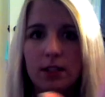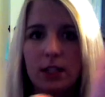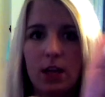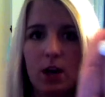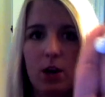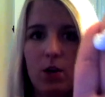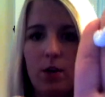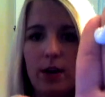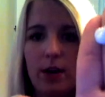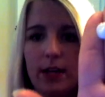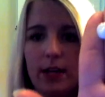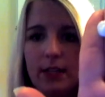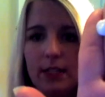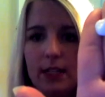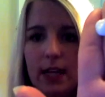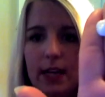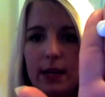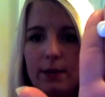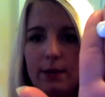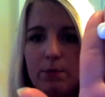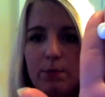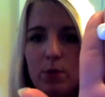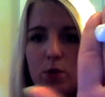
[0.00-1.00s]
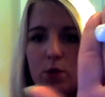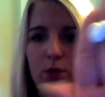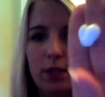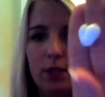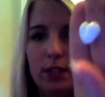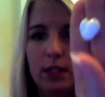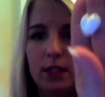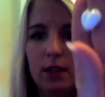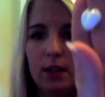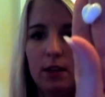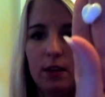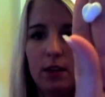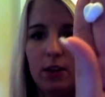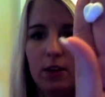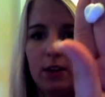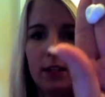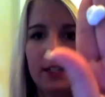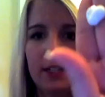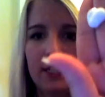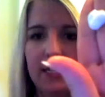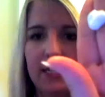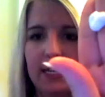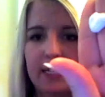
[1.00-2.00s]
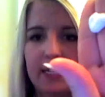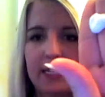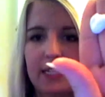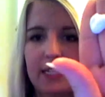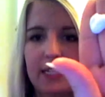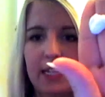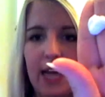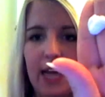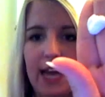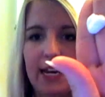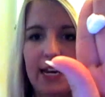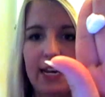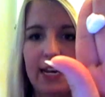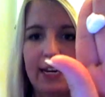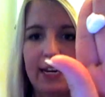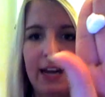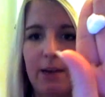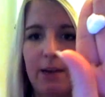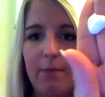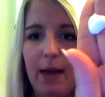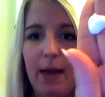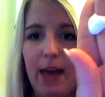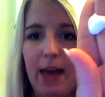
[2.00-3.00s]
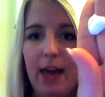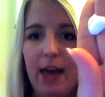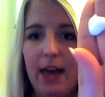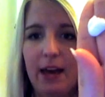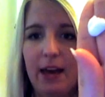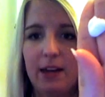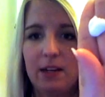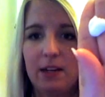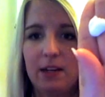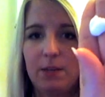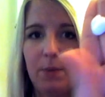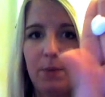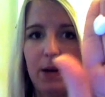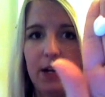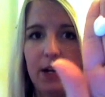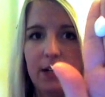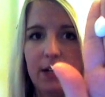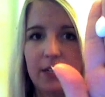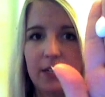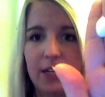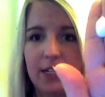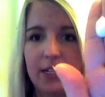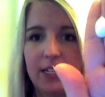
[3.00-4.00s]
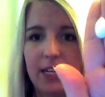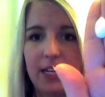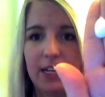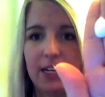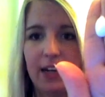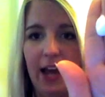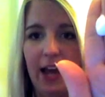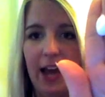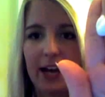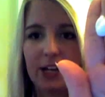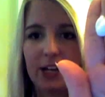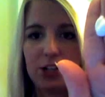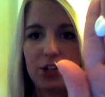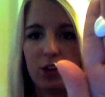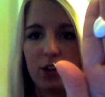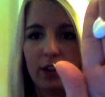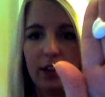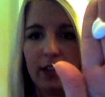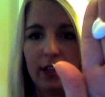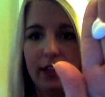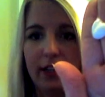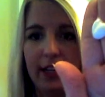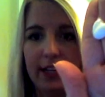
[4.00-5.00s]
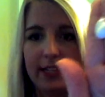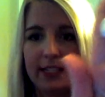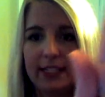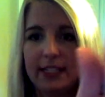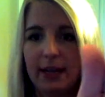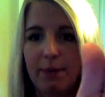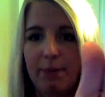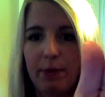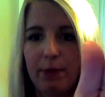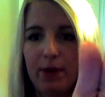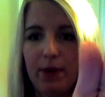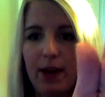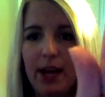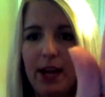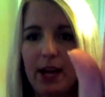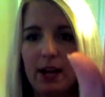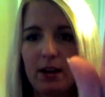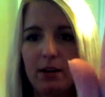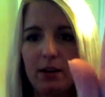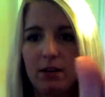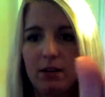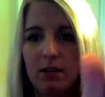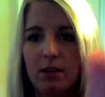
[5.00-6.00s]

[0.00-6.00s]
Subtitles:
So it's like mousse. You can see it sliding down my hand, but it doesn't actually like separate.